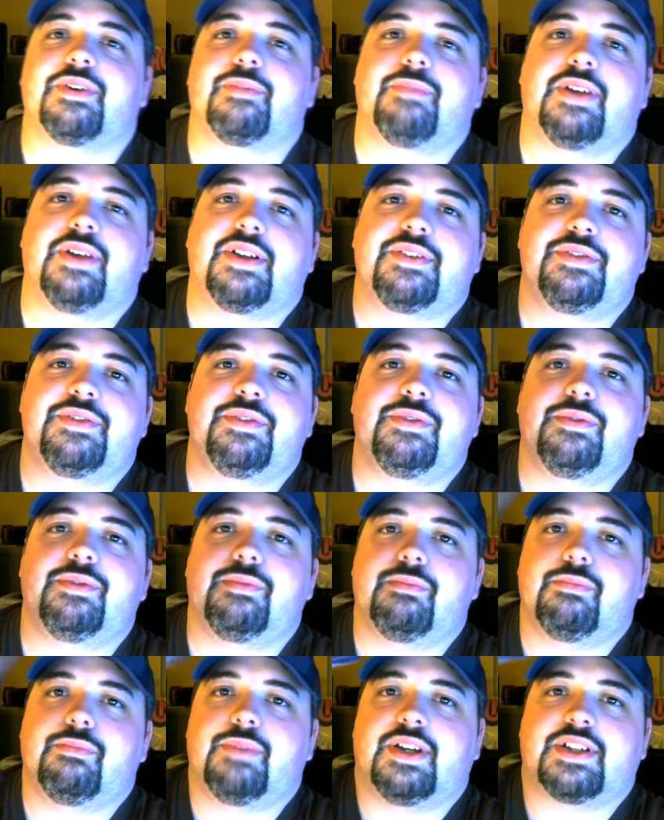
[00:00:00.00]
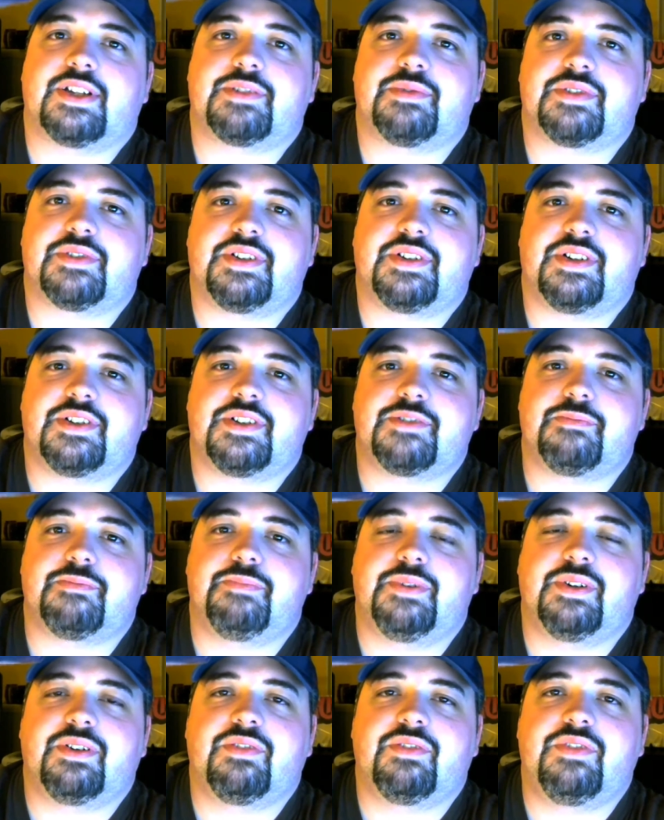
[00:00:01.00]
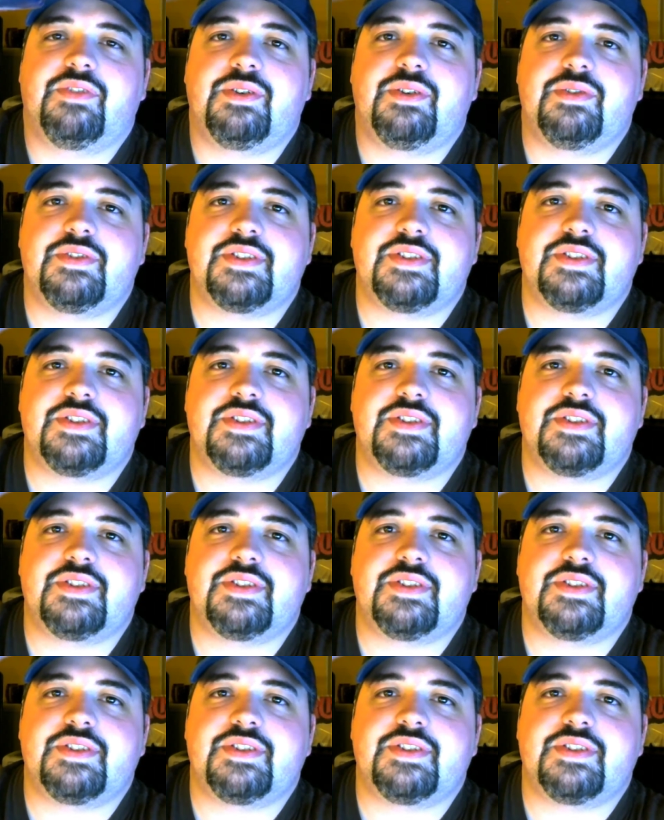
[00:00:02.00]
back to Maxwell Starr's beer reviews,